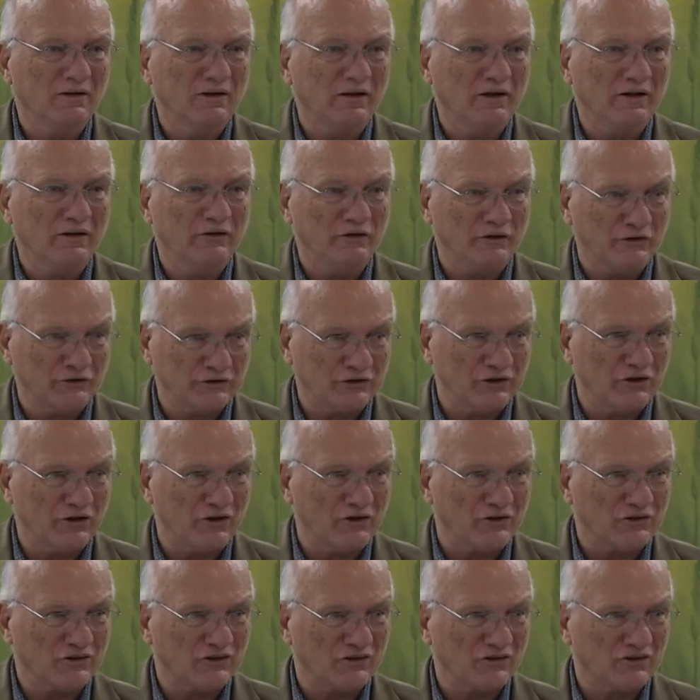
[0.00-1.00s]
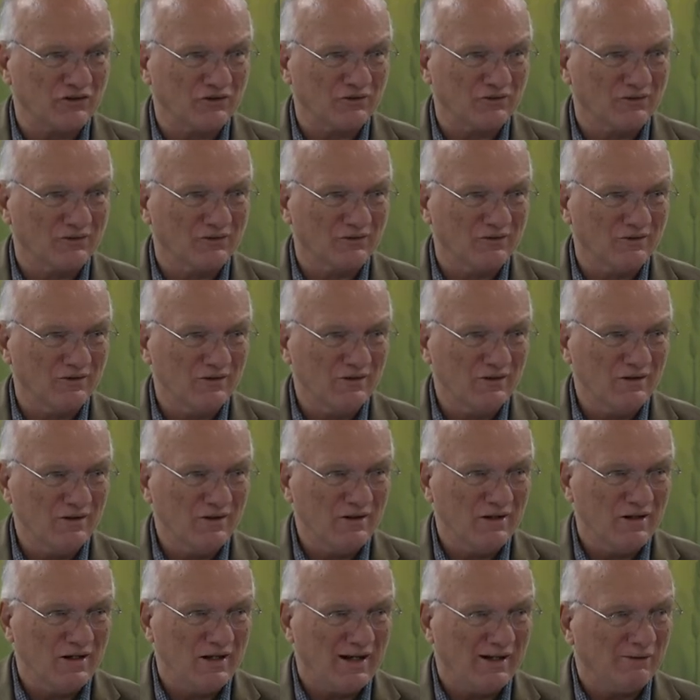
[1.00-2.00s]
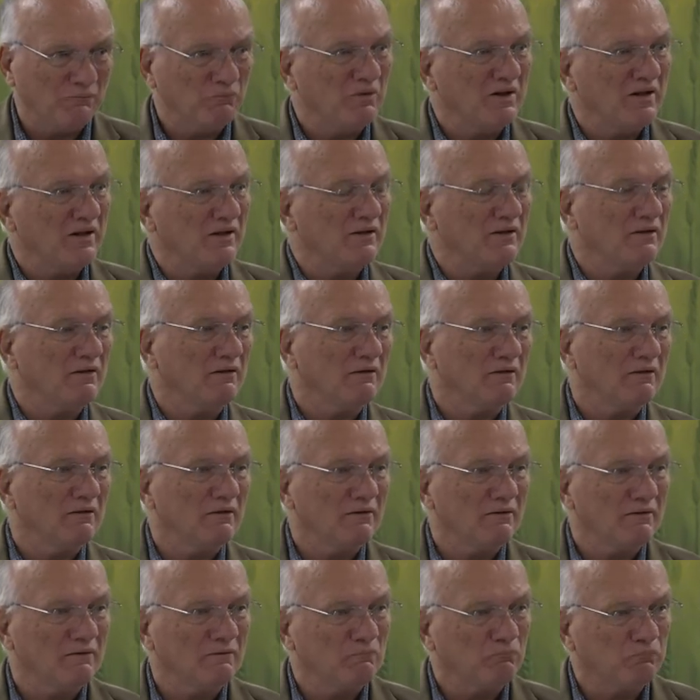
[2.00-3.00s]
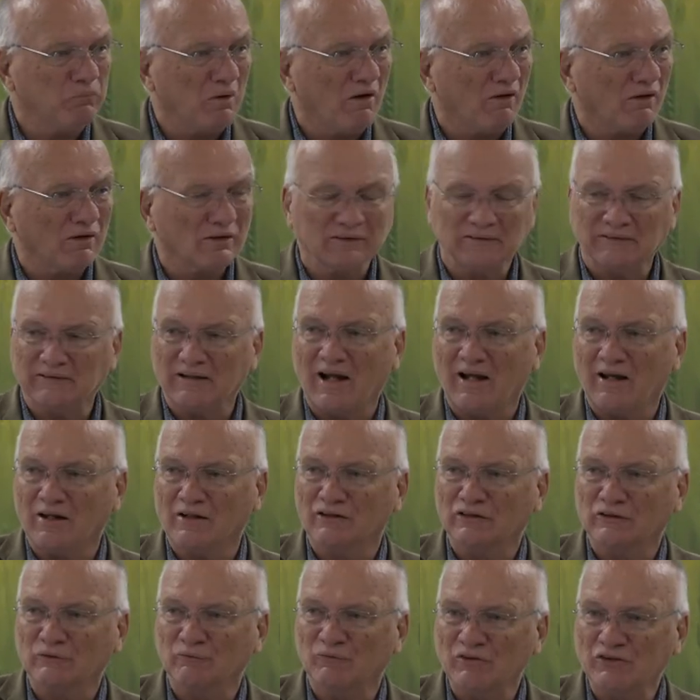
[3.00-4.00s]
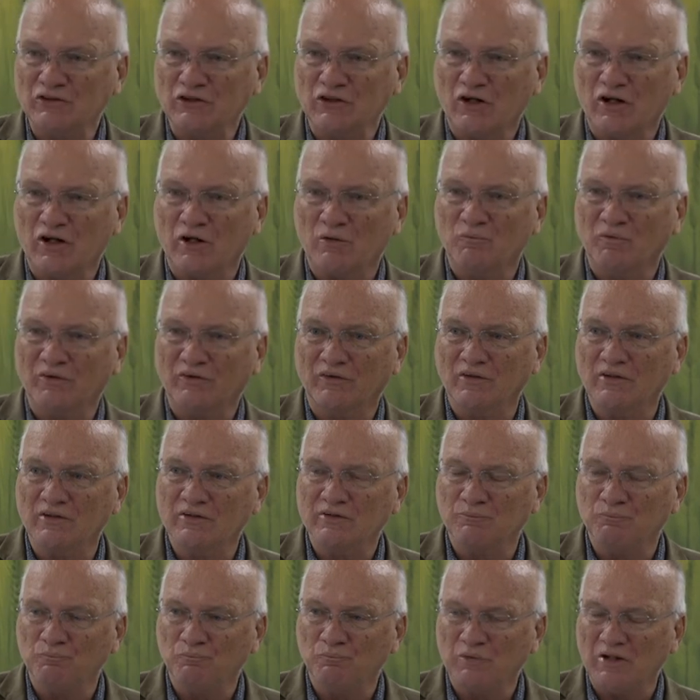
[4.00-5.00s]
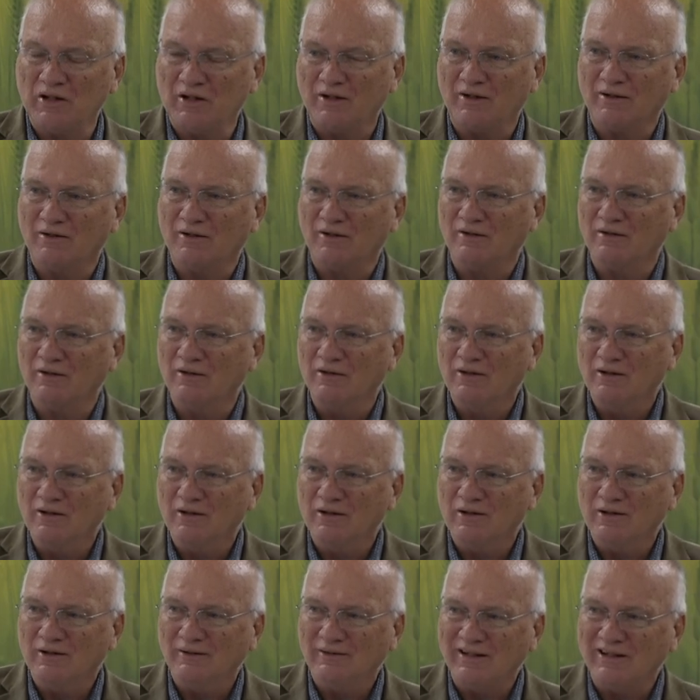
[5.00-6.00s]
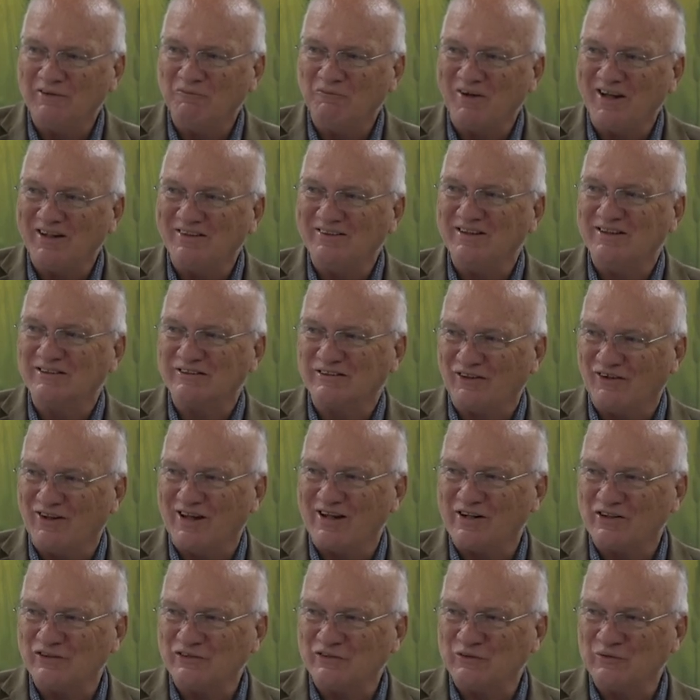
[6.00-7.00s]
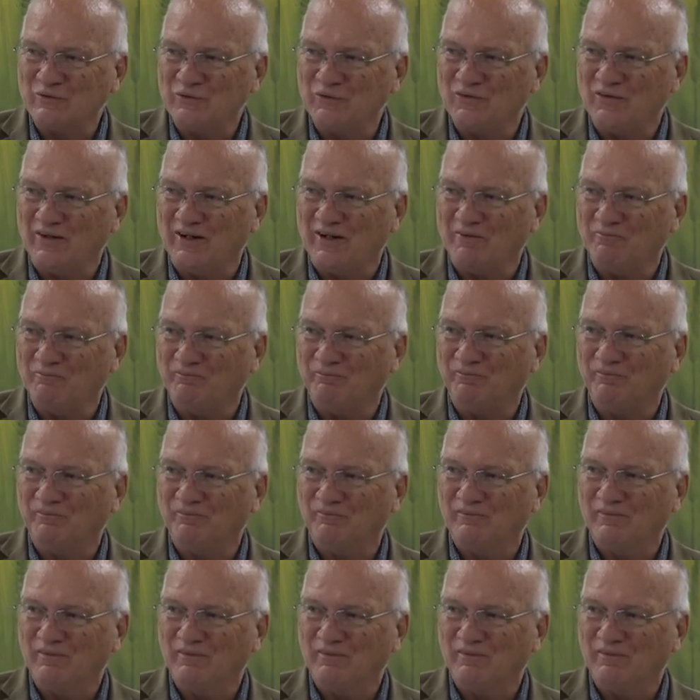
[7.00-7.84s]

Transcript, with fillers: in the church. And when Paul and Silas returned with these men and they read this letter to them,